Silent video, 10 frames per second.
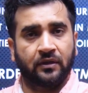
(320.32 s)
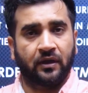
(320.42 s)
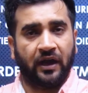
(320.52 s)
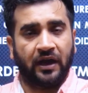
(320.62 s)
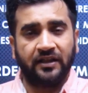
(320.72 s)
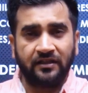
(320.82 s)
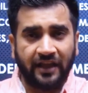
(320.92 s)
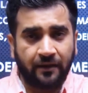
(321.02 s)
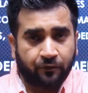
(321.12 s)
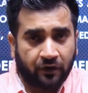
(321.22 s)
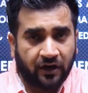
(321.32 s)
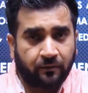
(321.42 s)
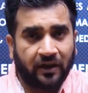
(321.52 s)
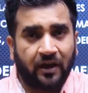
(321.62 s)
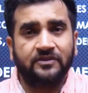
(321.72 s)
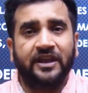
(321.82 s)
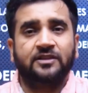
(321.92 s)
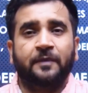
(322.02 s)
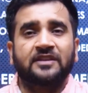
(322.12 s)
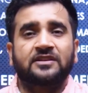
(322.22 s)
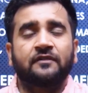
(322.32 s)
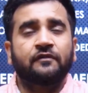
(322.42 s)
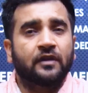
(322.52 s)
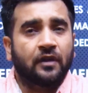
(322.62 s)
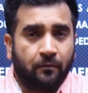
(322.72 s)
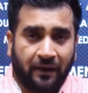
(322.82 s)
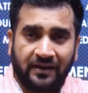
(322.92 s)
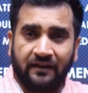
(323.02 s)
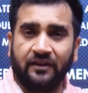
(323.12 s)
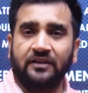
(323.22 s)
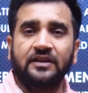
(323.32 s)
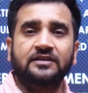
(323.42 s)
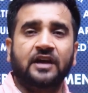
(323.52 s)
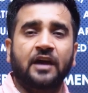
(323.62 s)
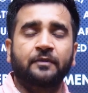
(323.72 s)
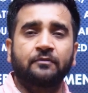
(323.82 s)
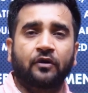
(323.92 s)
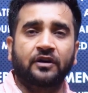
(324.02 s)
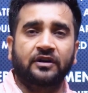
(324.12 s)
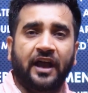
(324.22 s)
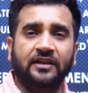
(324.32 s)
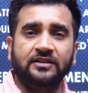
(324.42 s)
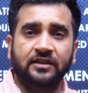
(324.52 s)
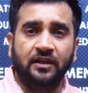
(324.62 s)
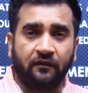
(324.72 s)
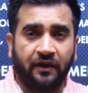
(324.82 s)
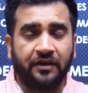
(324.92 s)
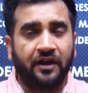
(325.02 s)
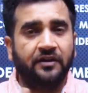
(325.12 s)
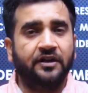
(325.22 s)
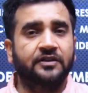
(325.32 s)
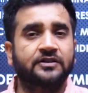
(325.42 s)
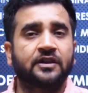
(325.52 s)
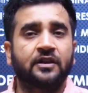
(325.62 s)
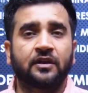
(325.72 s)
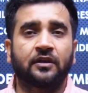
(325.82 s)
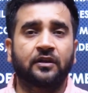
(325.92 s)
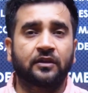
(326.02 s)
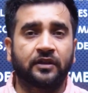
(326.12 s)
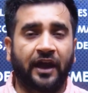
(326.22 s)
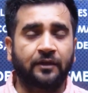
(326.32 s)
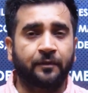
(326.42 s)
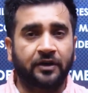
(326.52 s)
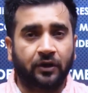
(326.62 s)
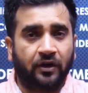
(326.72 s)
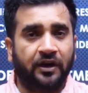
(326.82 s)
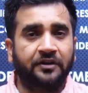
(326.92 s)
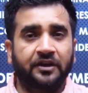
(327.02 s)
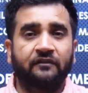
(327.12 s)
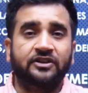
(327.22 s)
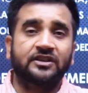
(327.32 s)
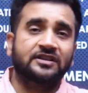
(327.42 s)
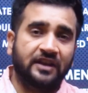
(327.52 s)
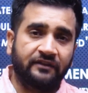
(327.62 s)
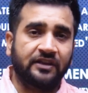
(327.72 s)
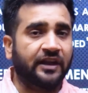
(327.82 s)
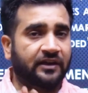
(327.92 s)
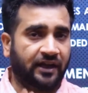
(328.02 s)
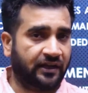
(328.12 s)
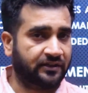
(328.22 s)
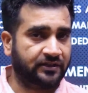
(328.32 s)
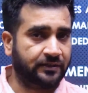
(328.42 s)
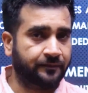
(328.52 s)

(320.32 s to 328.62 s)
And then that product becomes expensive by levying these carbon border tax when it enters that particular entity which is levying that tax.